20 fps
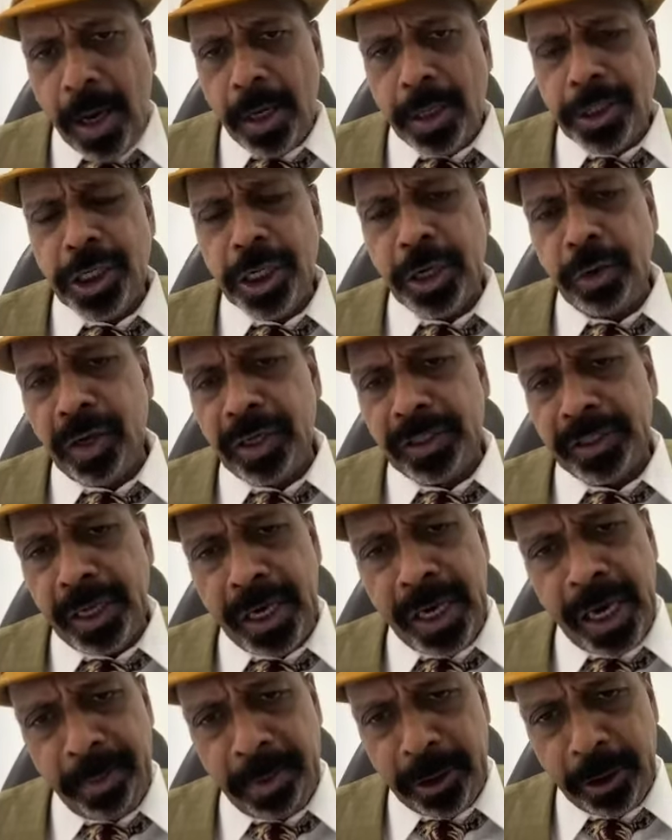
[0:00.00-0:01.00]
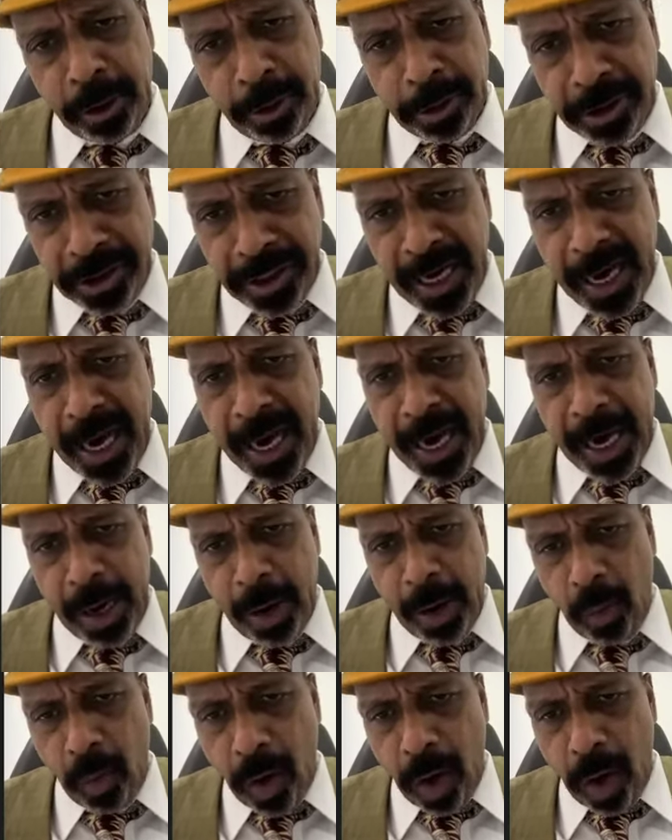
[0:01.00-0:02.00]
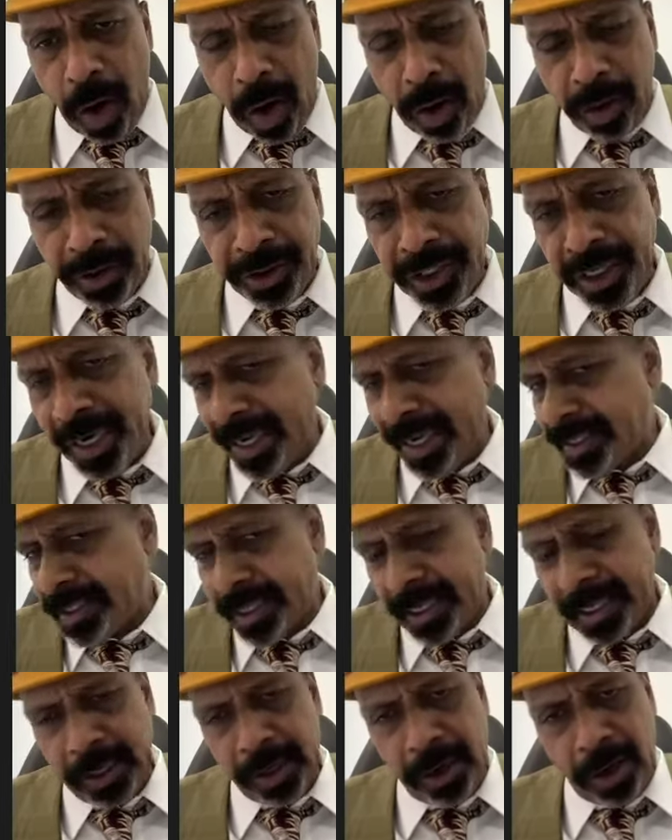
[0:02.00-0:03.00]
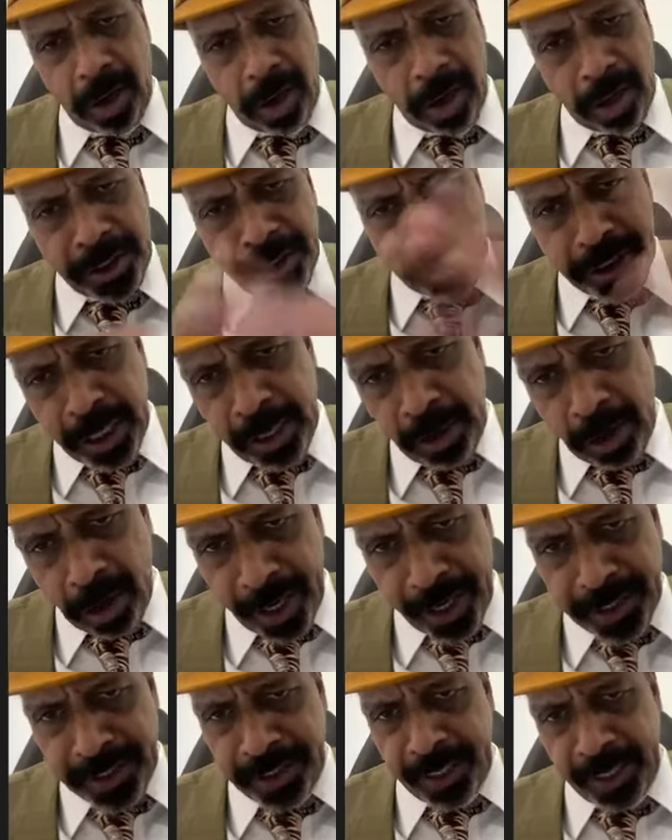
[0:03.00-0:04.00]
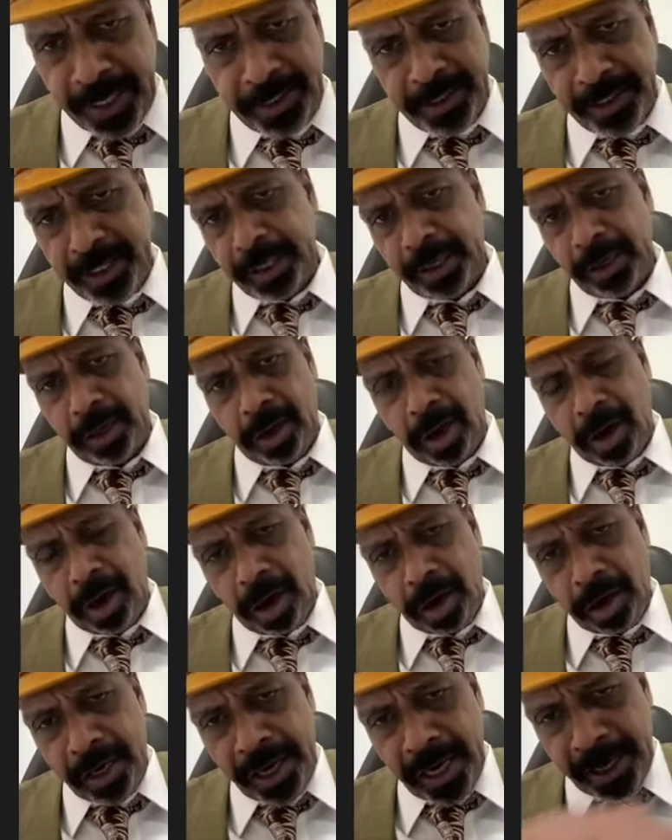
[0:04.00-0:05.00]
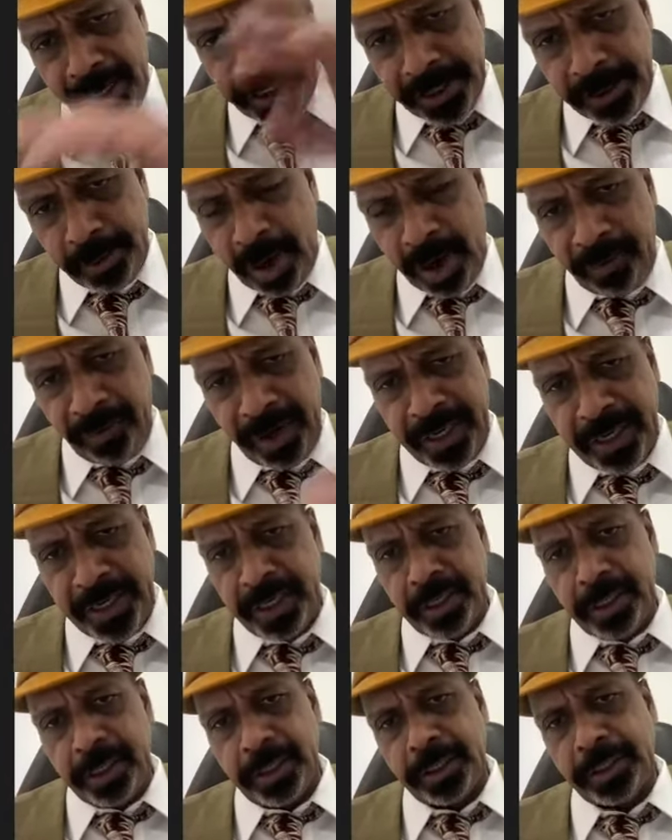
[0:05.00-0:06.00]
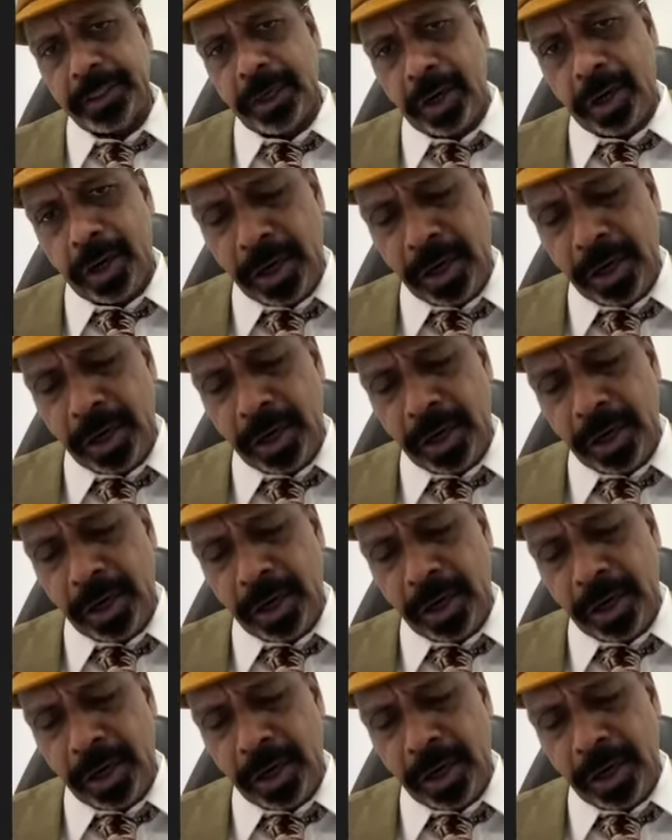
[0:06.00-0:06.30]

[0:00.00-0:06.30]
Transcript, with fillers: She was unable to stand, walk. She has taken all steroids. She has taken all disease modifying drugs, all